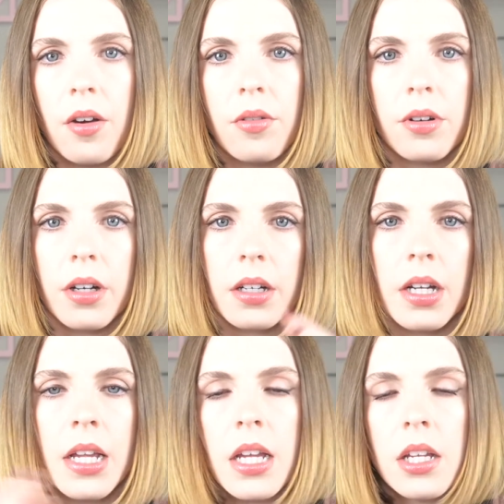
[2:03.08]
or
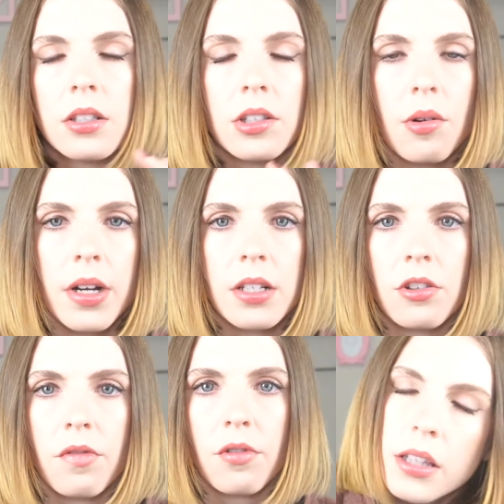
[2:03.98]
so on and
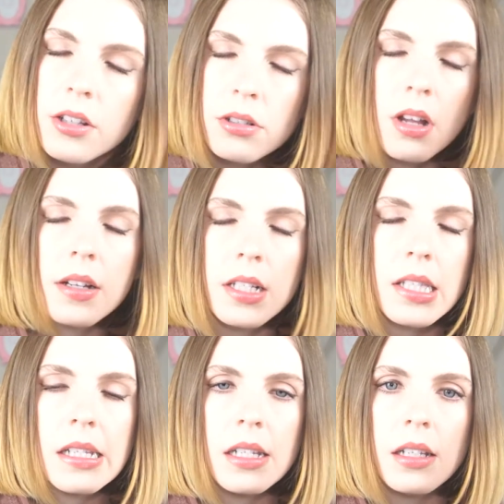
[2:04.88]
so forth. There's
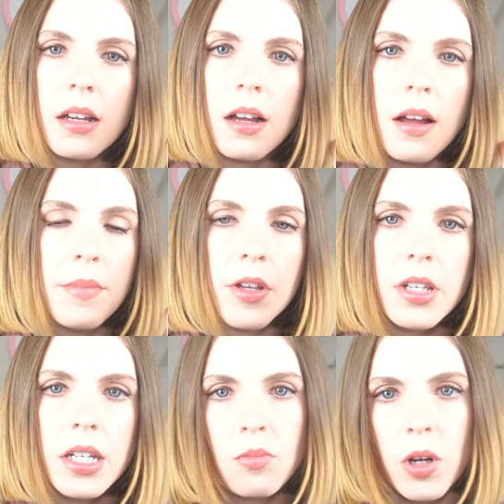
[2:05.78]
honestly a
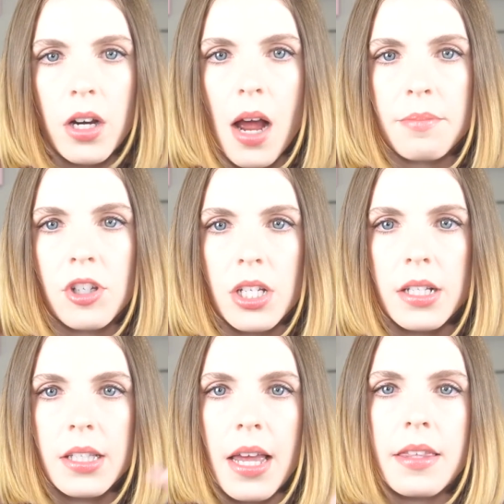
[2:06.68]
million and one
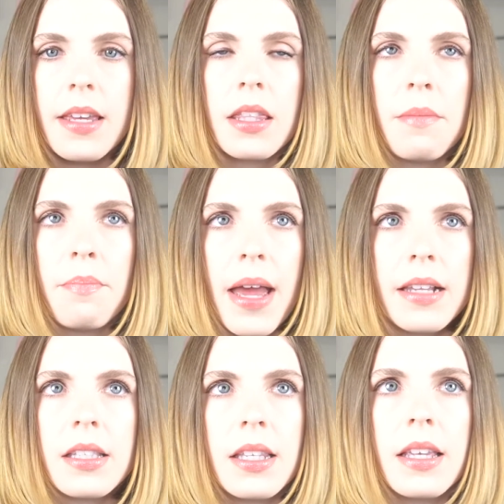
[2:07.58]
options. I think the
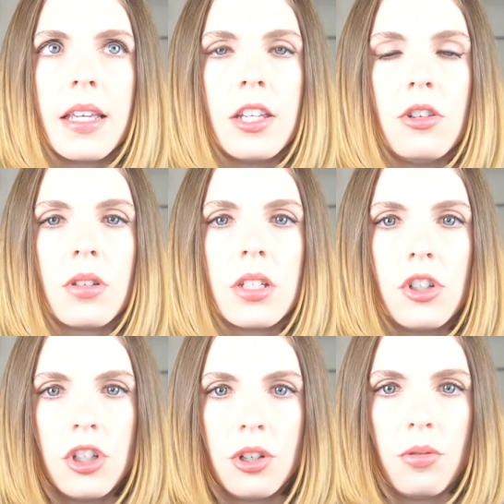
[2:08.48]
best thing that you
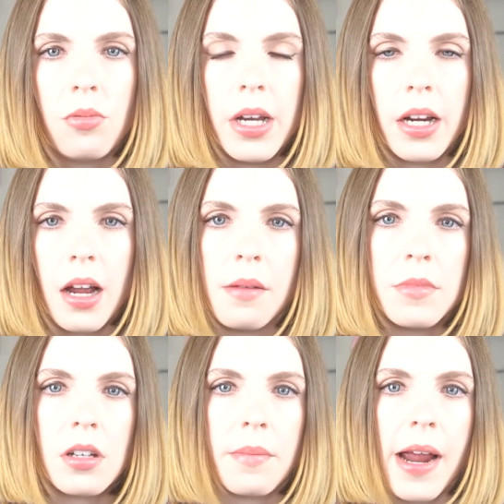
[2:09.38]
can do when it
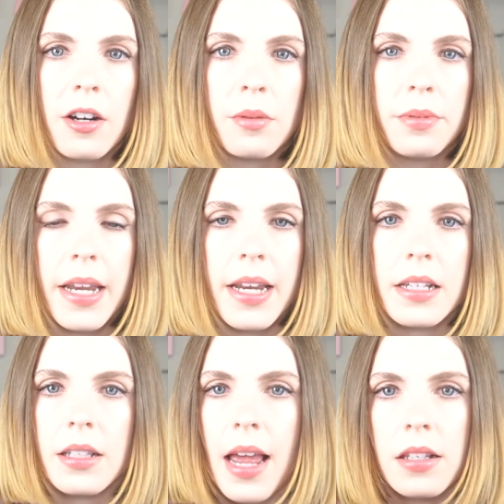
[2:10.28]
comes to microblading
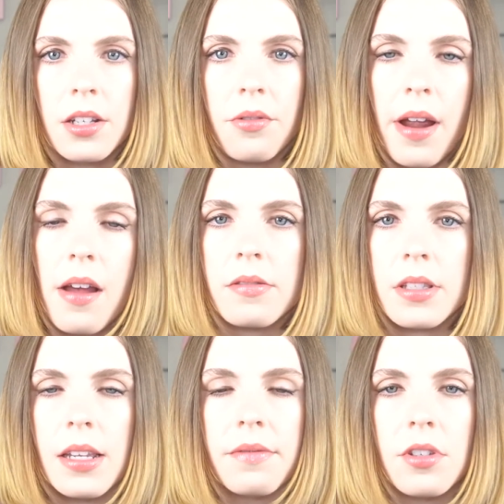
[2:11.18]
is ask around.
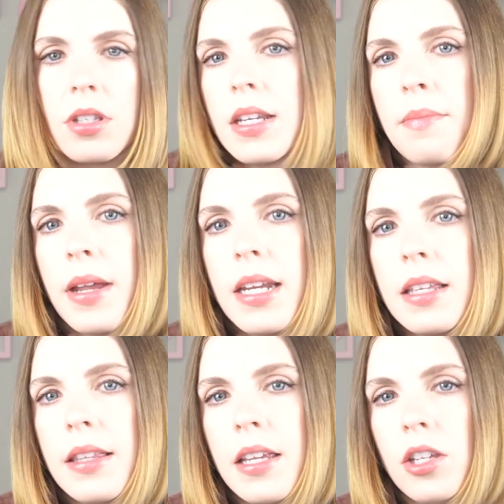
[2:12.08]
See if there's anybody
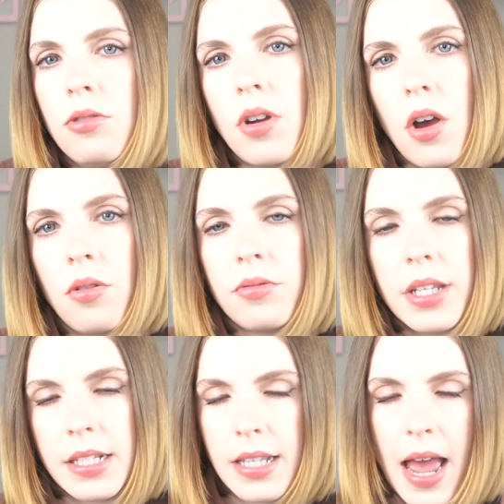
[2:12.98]
that you know
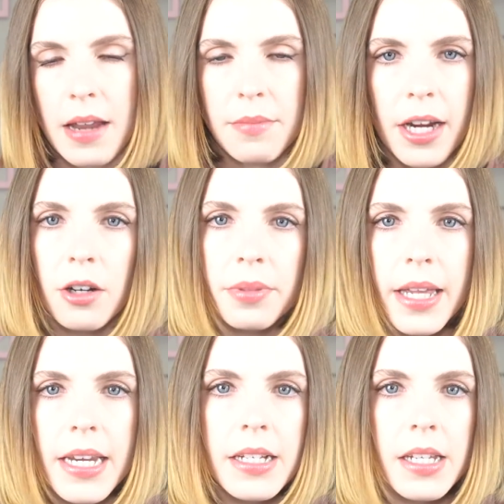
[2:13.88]
that has had
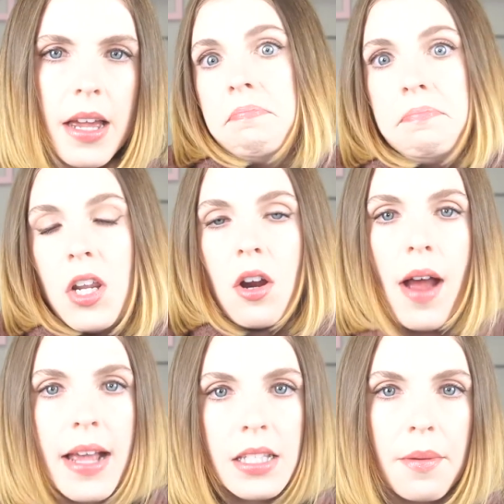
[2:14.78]
microblading done. You know,
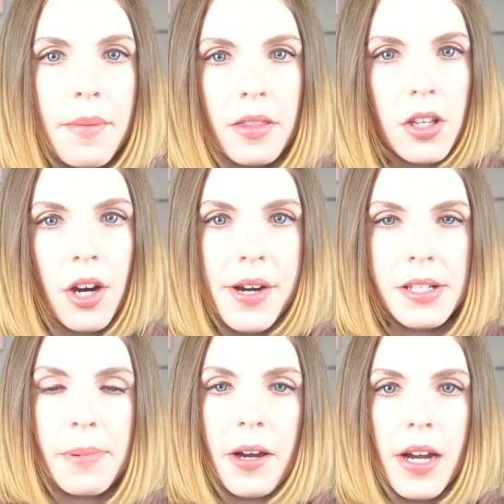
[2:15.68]
ask them about their
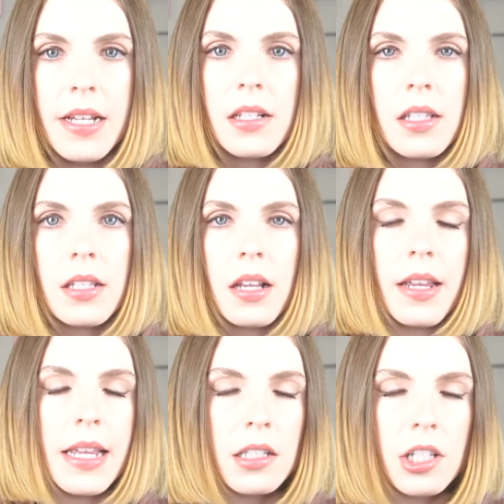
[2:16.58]
experience.
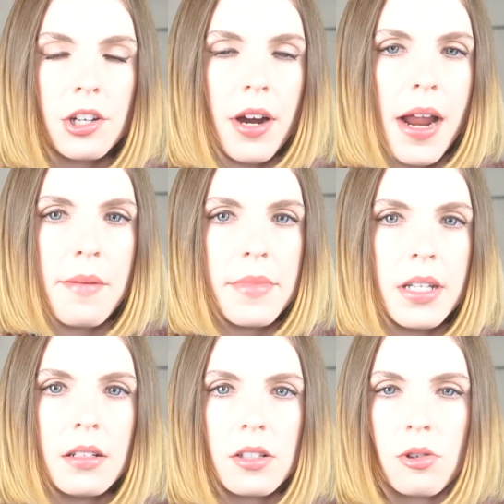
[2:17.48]
Instagram
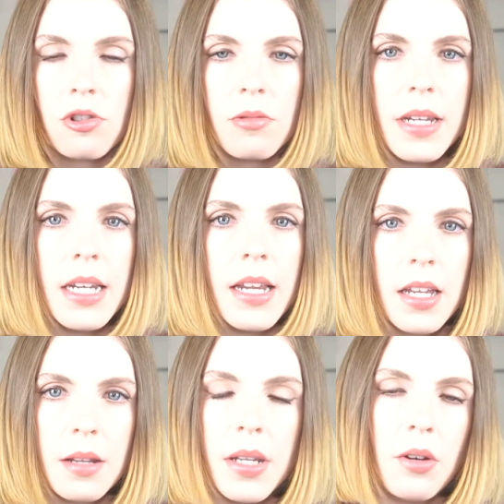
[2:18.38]
and social media
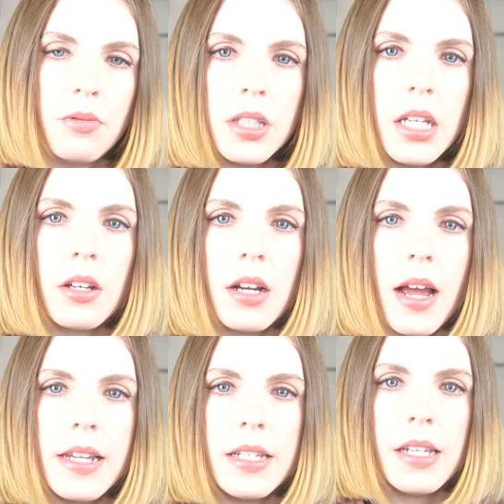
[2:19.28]
can be a really good
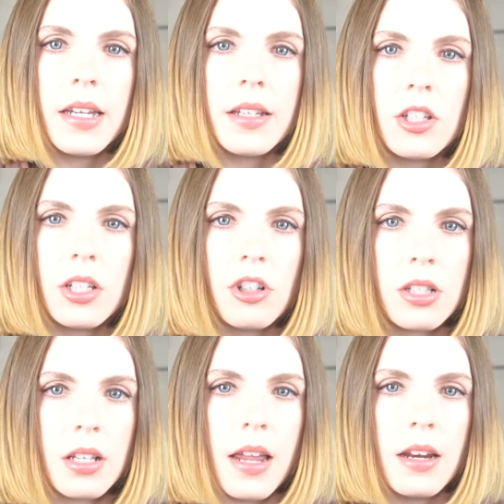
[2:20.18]
idea to
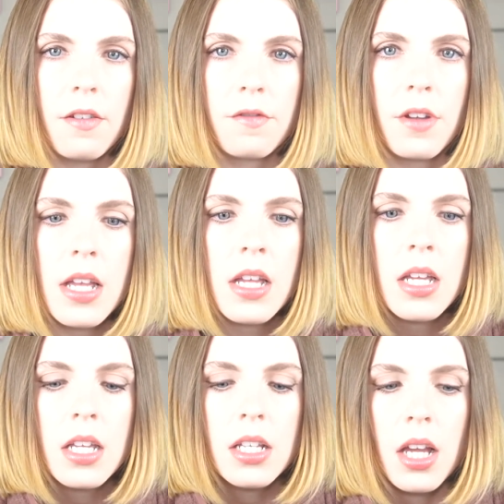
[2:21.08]
just kind of
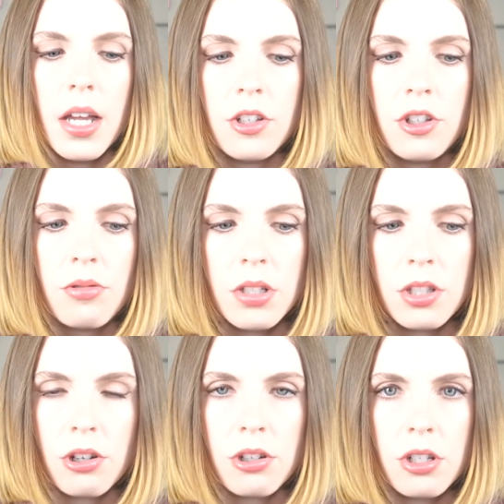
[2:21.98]
do a
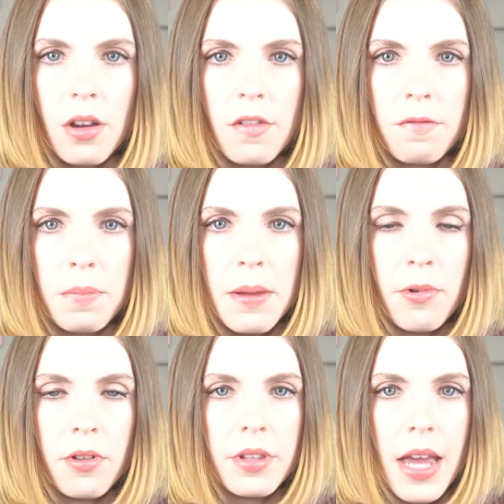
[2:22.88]
search of
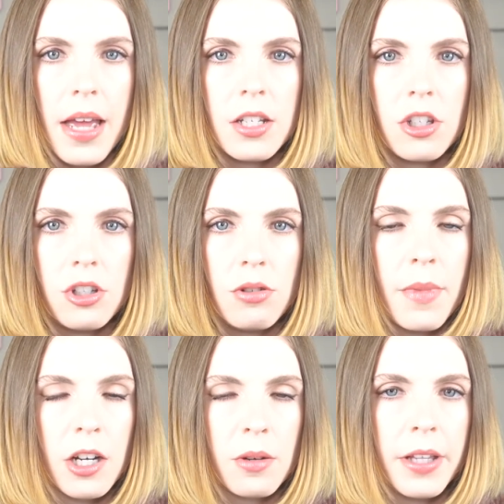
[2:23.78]
people that do
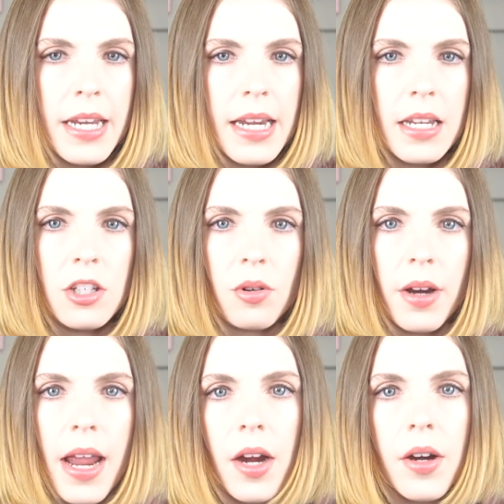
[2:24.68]
microblading in
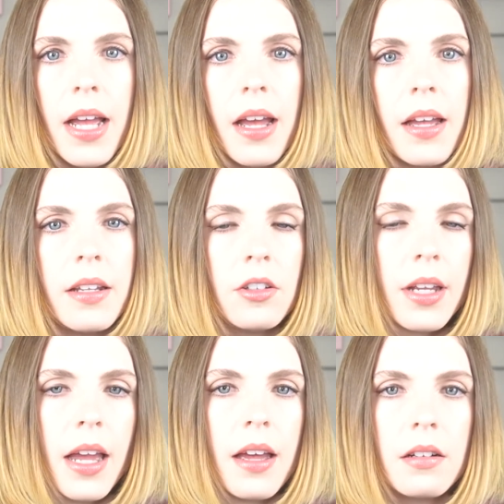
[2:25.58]
your area and
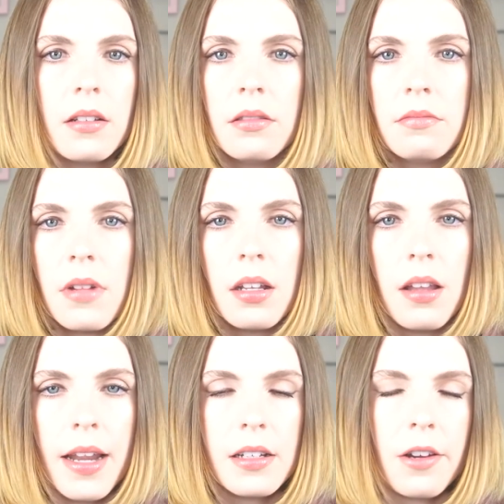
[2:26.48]
look at a
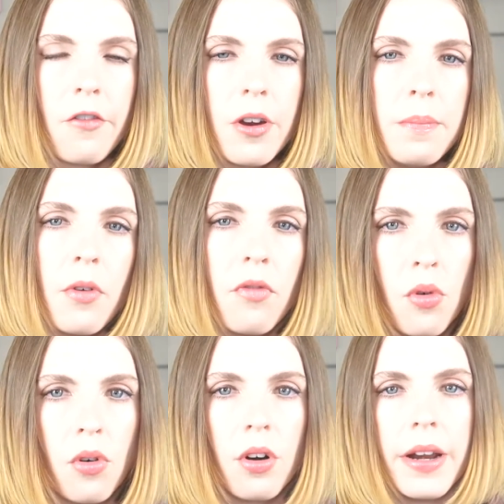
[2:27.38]
lot of different
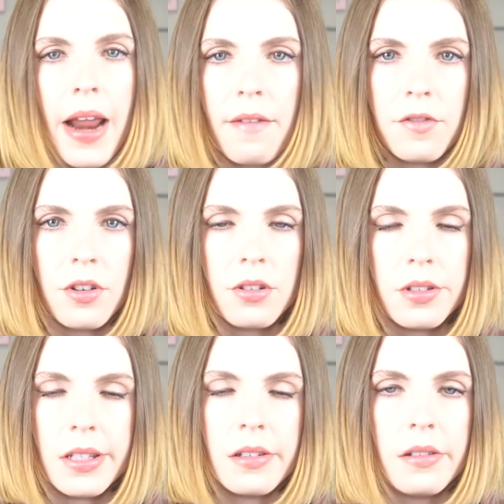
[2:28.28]
before and
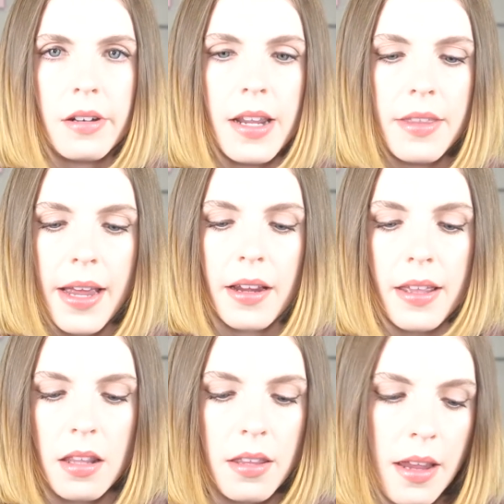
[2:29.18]
afters and that
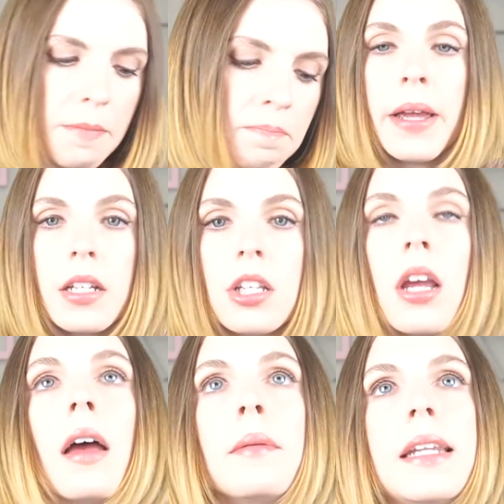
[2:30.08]
kind of thing. Oh my gosh,
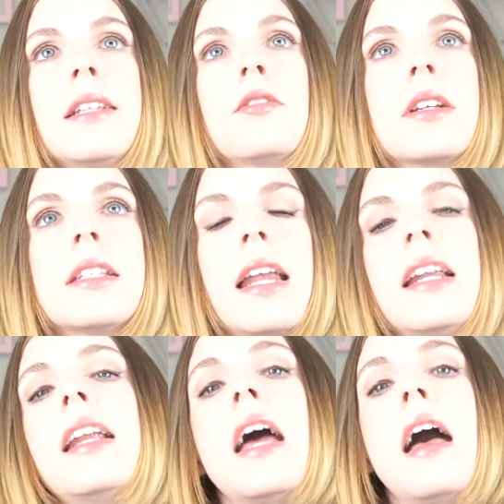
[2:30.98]
I'm getting so excited.